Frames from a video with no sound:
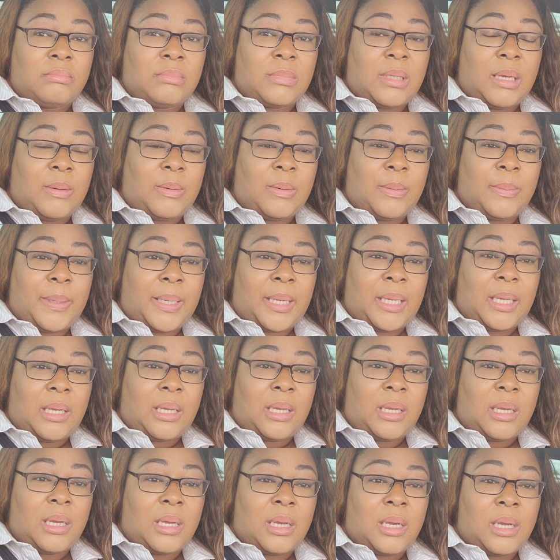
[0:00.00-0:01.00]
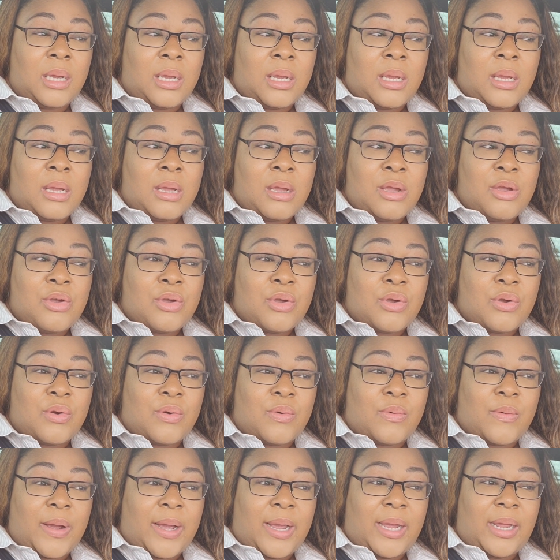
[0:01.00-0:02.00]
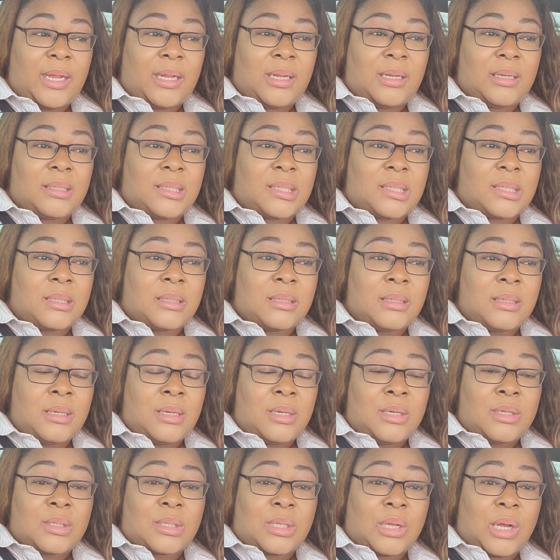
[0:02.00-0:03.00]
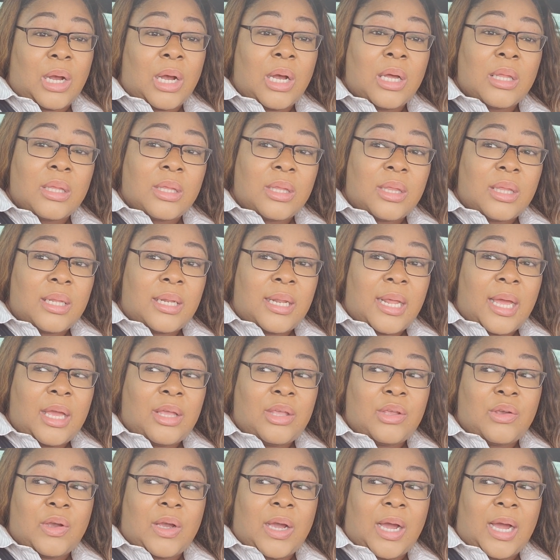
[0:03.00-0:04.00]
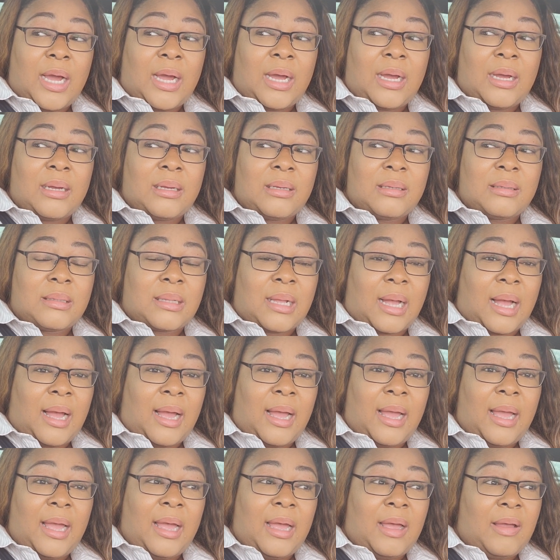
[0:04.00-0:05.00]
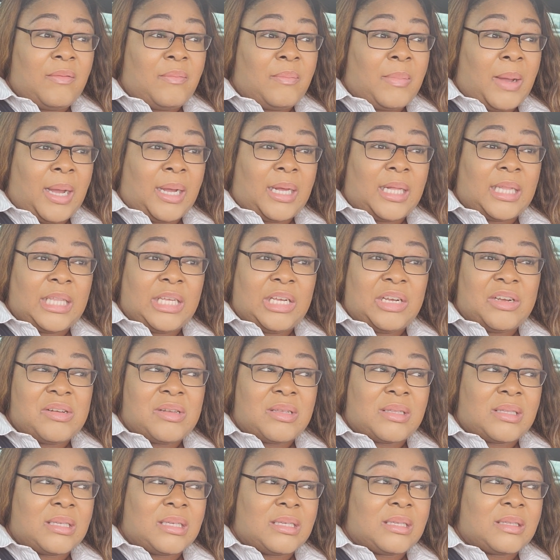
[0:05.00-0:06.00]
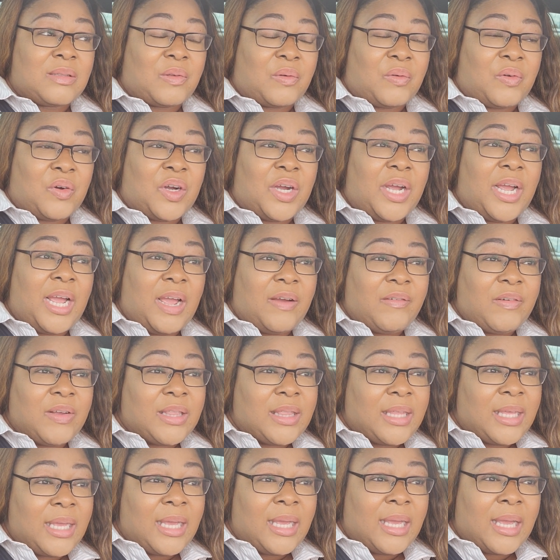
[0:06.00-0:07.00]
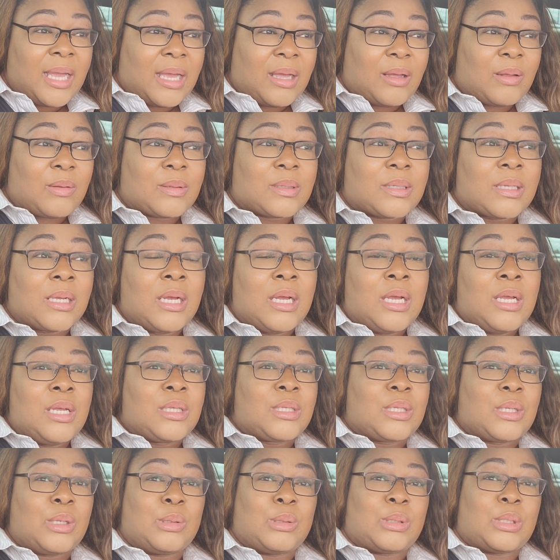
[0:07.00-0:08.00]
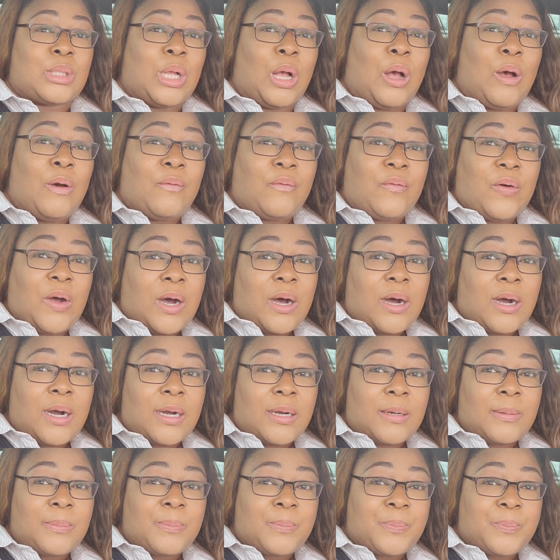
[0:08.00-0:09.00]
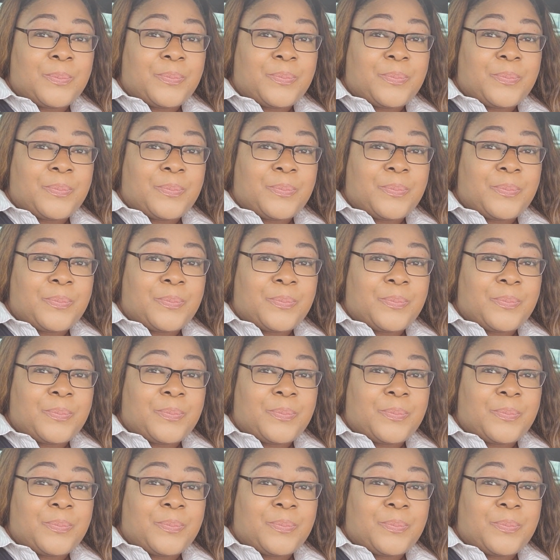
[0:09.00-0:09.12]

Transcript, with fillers: that'll be great. So other than that, you guys, I have my clearances for everything else. So, so far